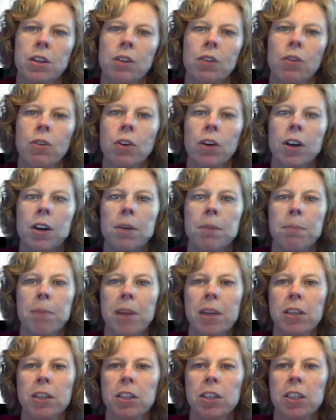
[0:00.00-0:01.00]
or
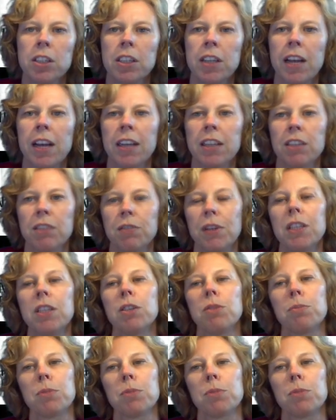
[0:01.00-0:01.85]
mitogen-activated